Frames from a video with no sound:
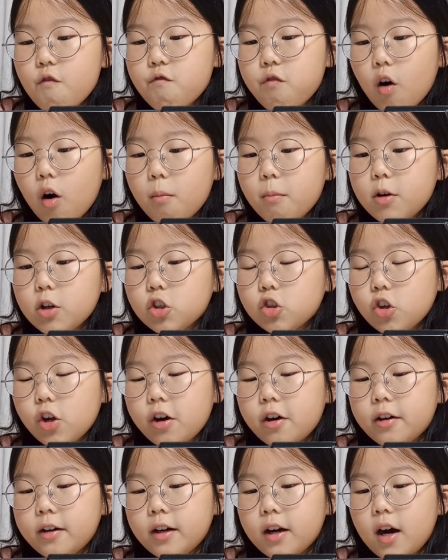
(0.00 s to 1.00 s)
Farmer
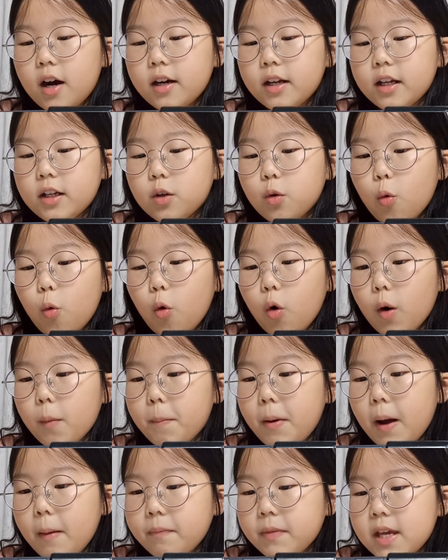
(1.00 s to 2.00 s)
Jared nodded. Or
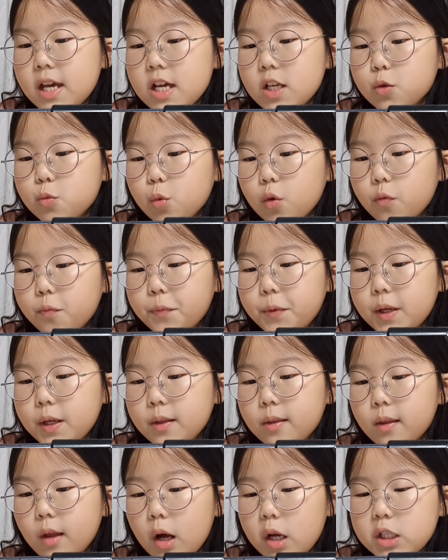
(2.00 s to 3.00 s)
pumpkins will feed
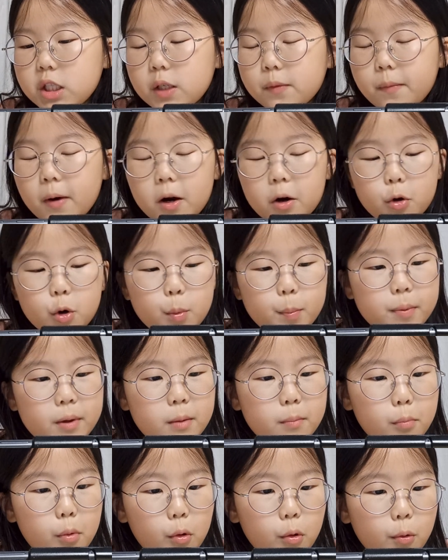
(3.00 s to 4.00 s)
lots of hungry
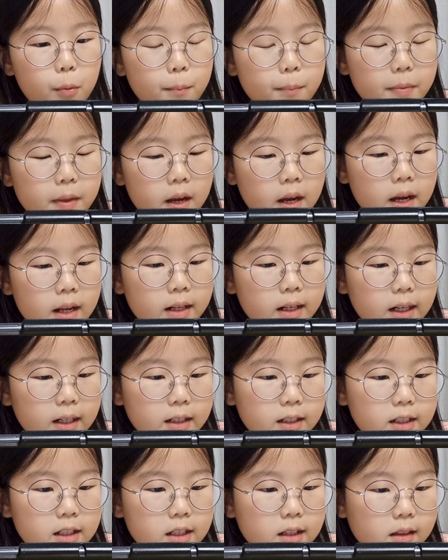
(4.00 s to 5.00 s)
people, Dad
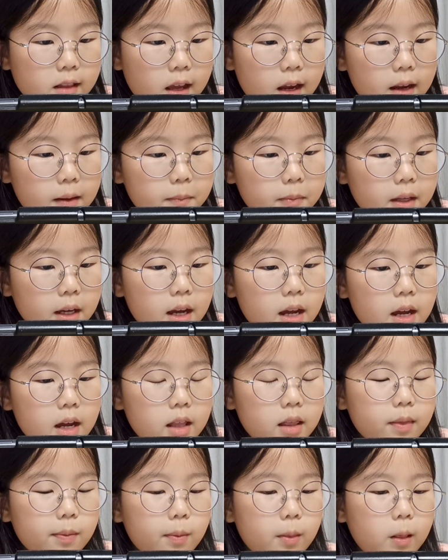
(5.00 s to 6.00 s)
exclaimed.
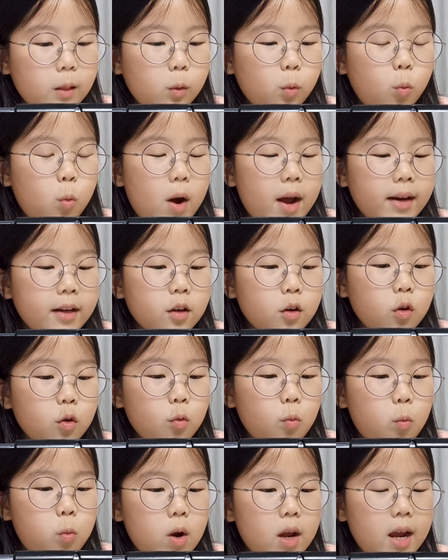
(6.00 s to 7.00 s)

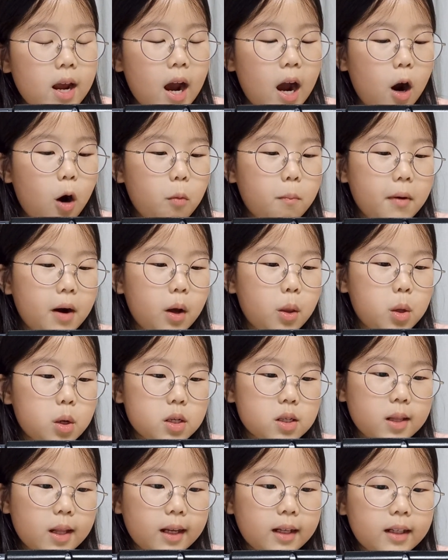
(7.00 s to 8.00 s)
When we help
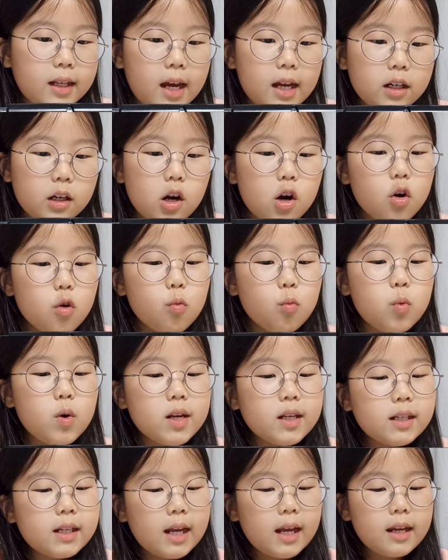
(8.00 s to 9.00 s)
others like that,
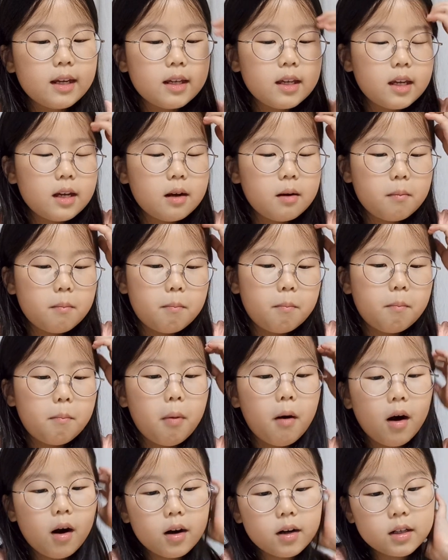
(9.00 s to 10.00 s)
we're taking
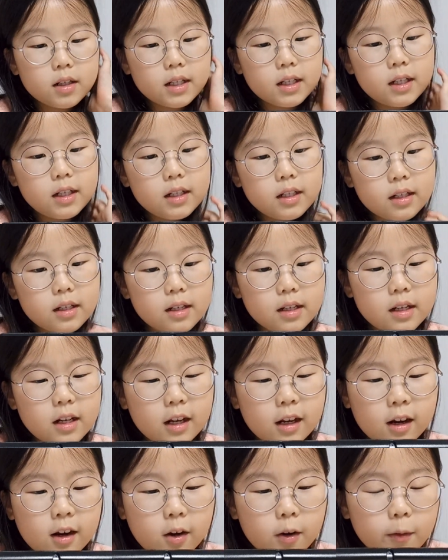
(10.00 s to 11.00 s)
part in
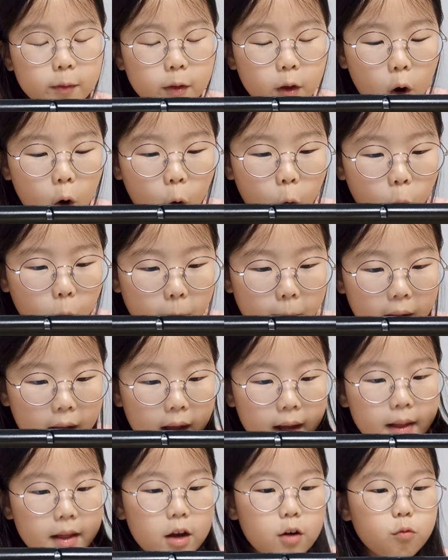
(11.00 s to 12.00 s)
Tikkun
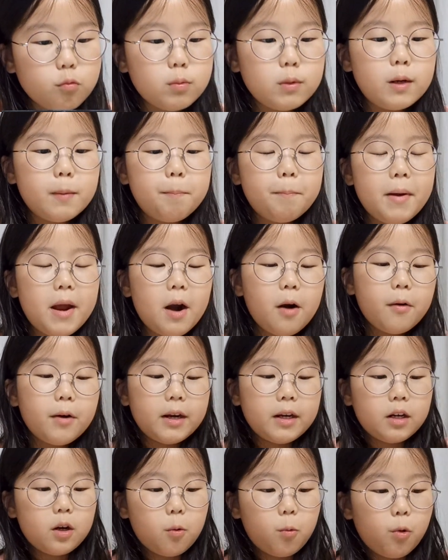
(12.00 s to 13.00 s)
Olma,
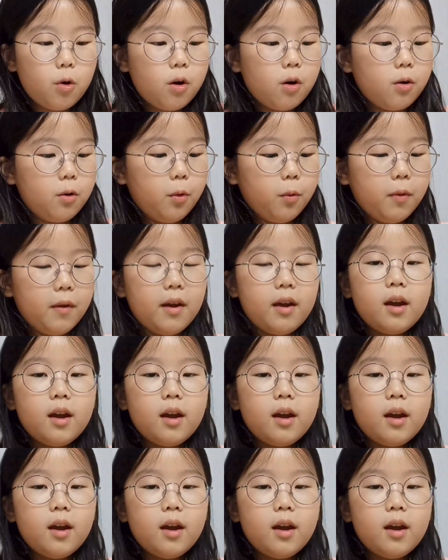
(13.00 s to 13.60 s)
repairing the world.